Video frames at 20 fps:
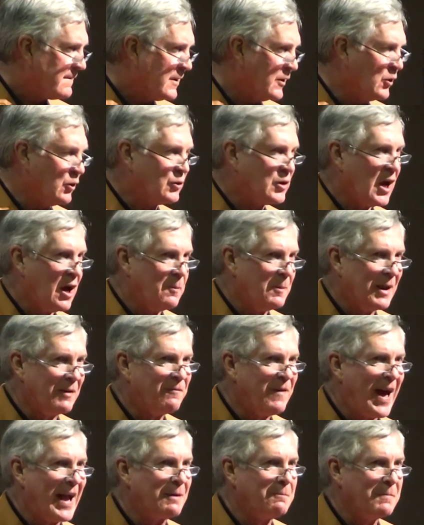can you tell me
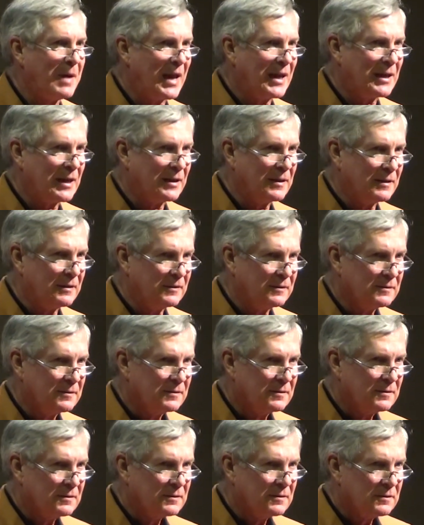if I can make it
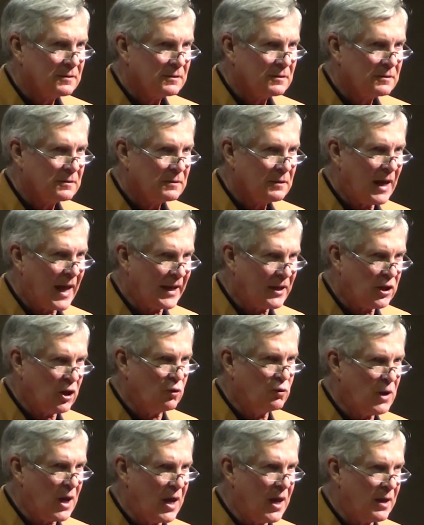like
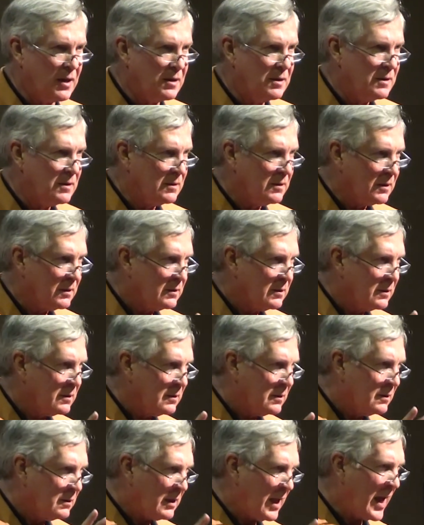you did,
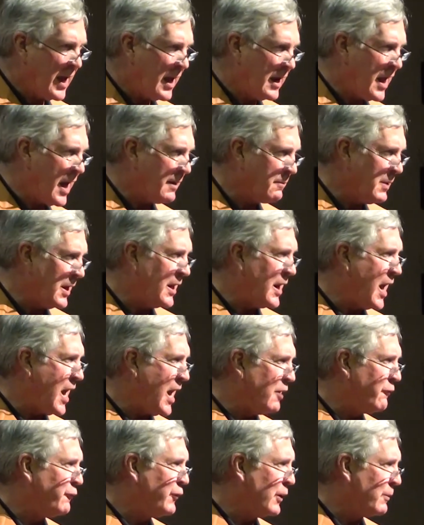like being a
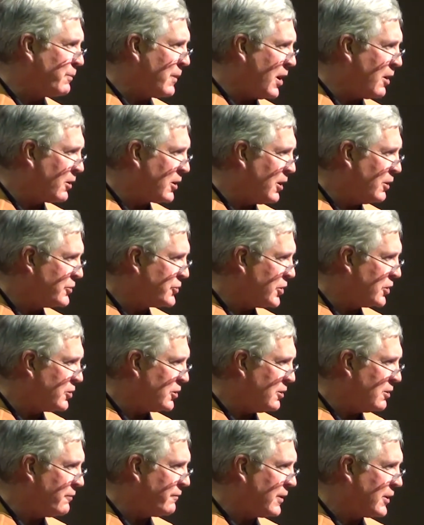head football coach at
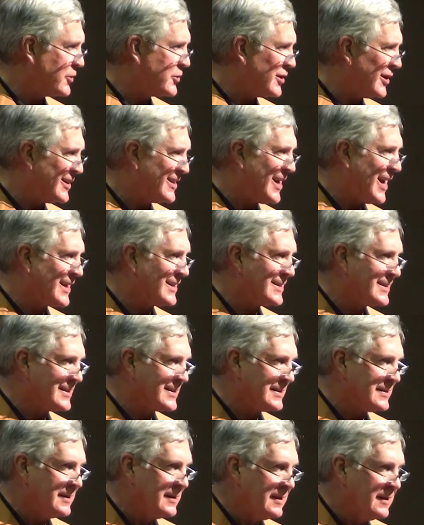the University of
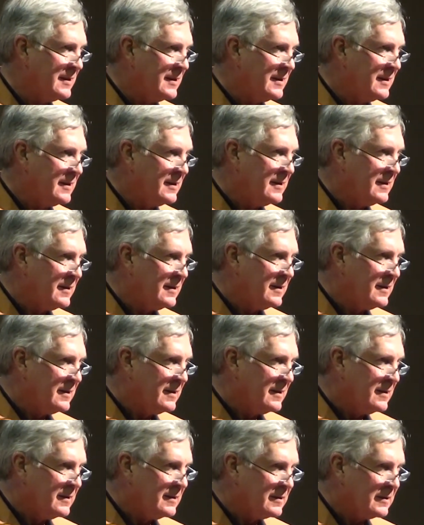Texas?"
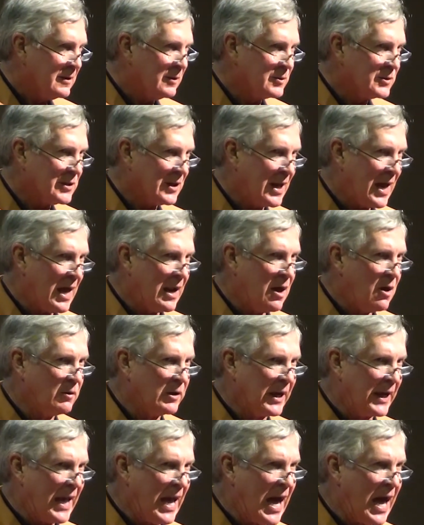Coach said, "How
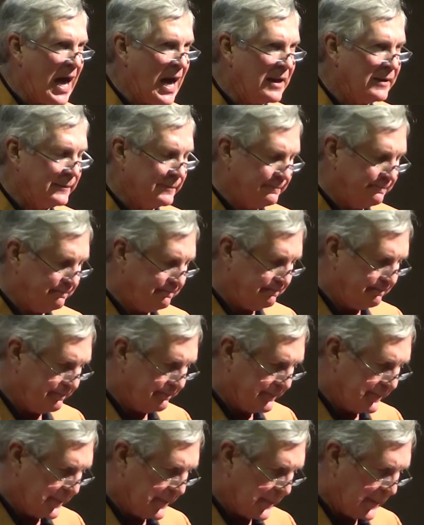long you got?"
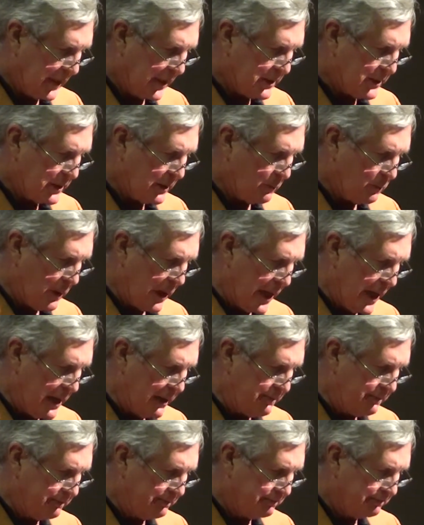And he said,
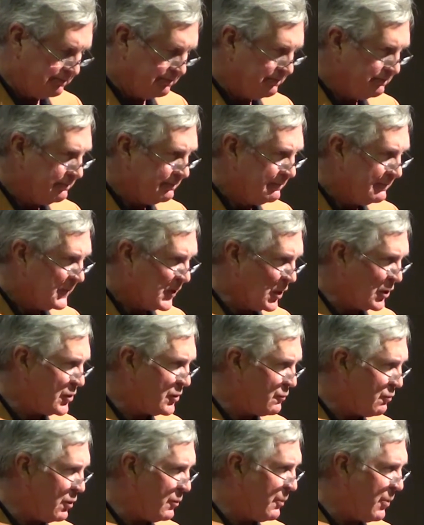"Well,
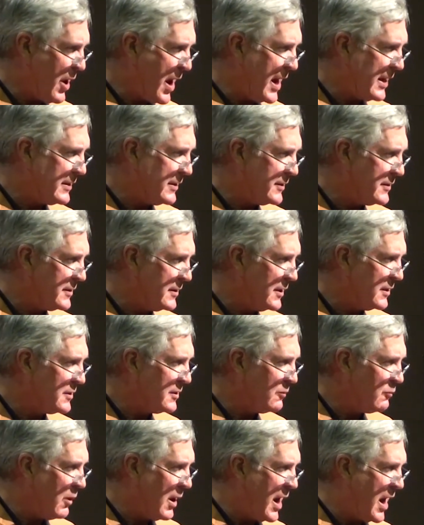just through practice." And he
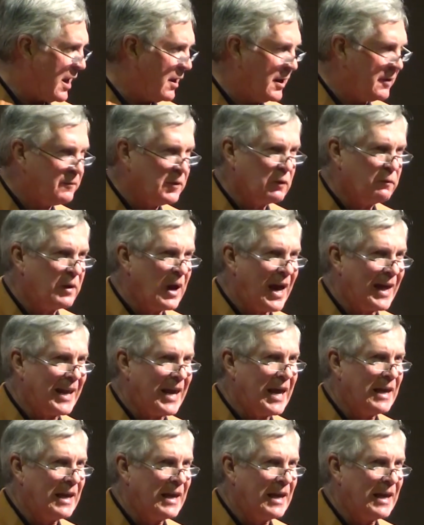said, "Well, if you've got